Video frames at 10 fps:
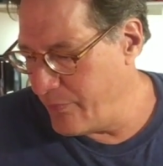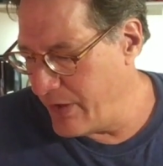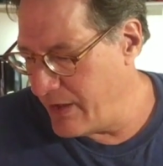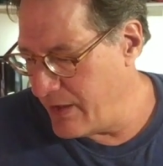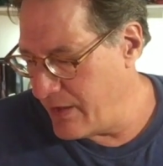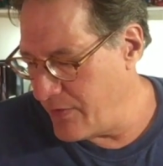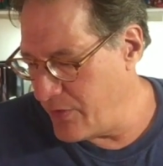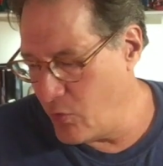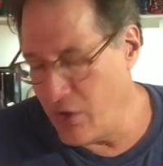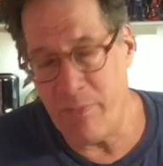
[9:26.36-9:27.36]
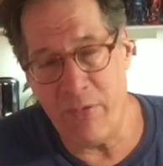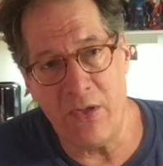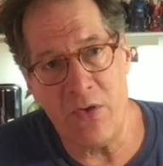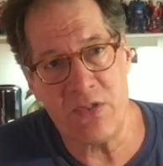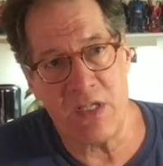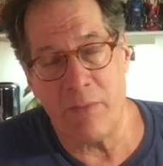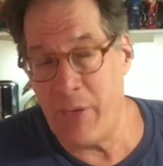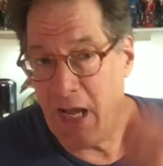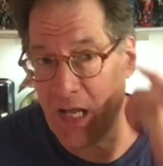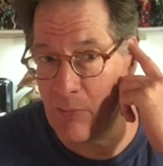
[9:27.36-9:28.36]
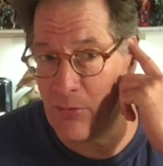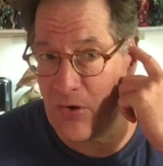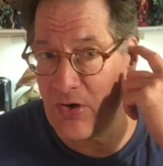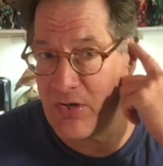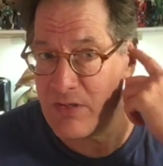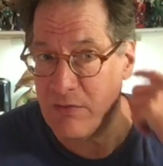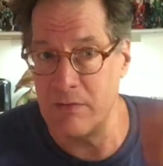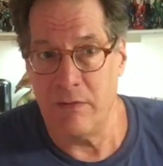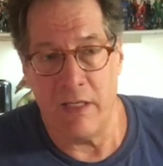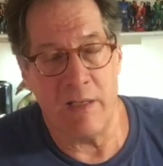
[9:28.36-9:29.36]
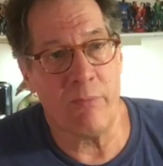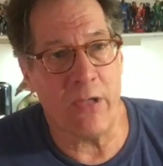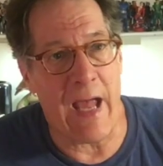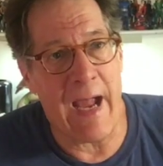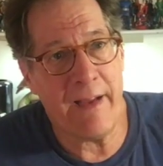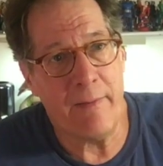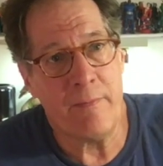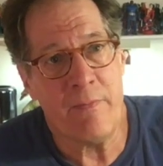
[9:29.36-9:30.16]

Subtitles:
word balloons and the panel borders in black,